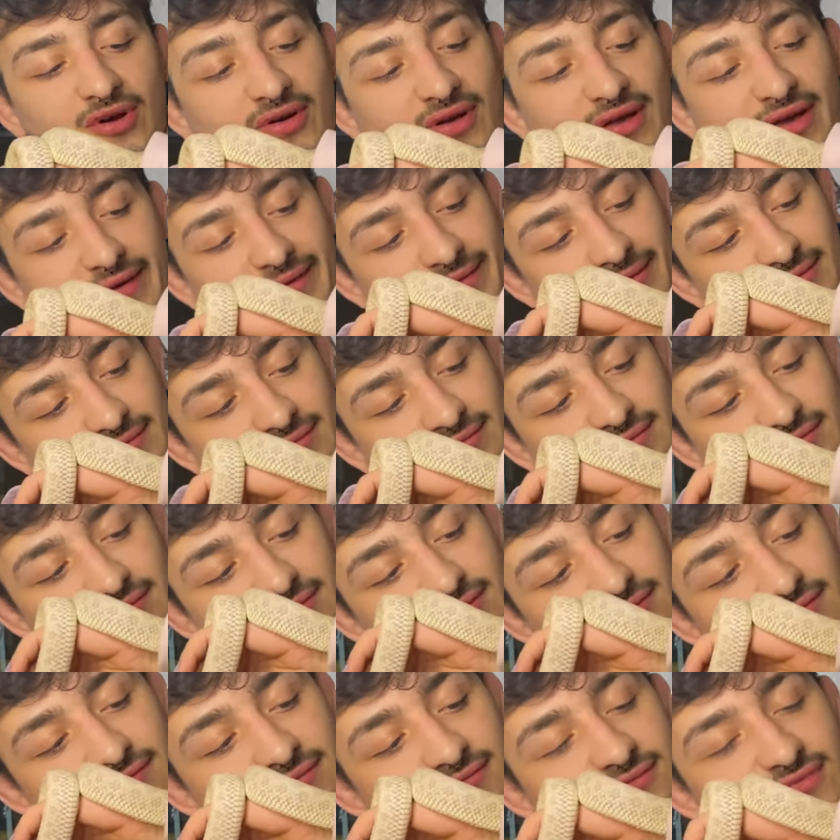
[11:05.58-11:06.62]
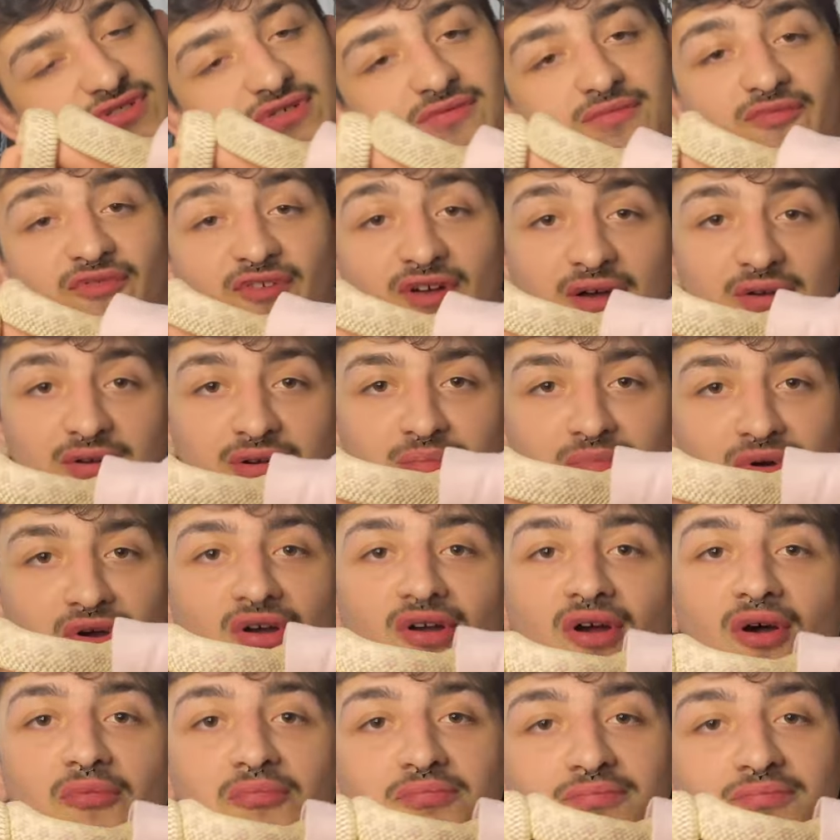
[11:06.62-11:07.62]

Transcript: Okay, she found a burrow.